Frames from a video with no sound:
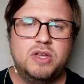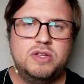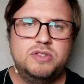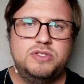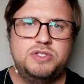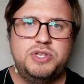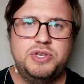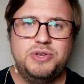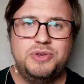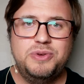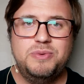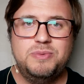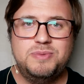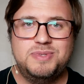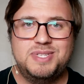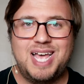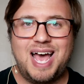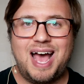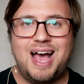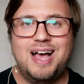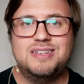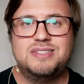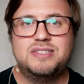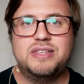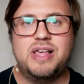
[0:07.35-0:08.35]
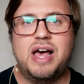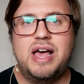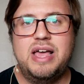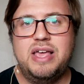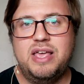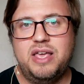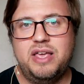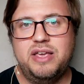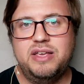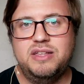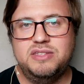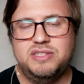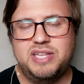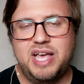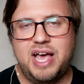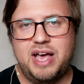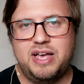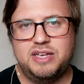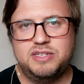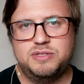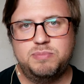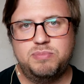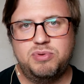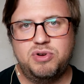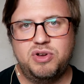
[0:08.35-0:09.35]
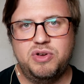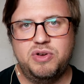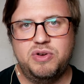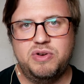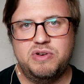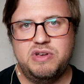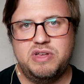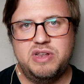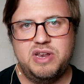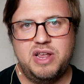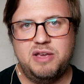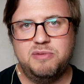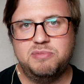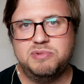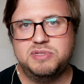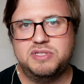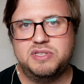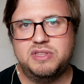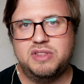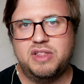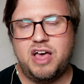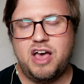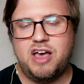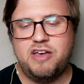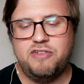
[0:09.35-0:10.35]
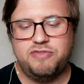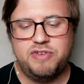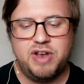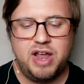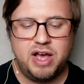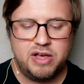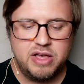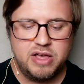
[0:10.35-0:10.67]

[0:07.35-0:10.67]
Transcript: to Taz Lite and Taz Pro in Ableton Live. Now,